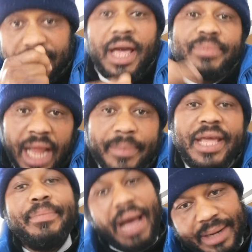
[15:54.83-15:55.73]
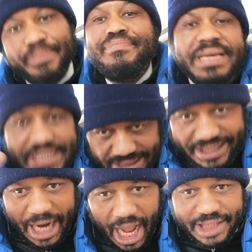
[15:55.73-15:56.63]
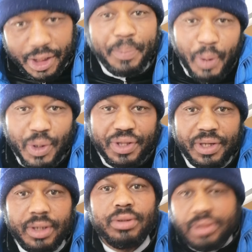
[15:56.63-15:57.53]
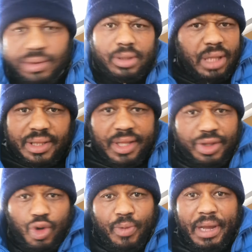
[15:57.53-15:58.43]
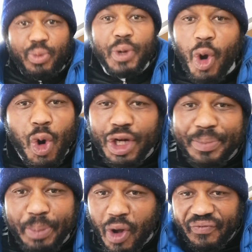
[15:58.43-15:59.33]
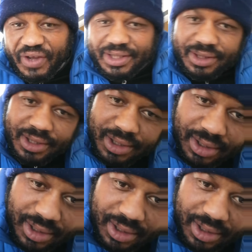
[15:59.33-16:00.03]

Sometimes they might misjudge a person. That, that is human. We're all imperfect.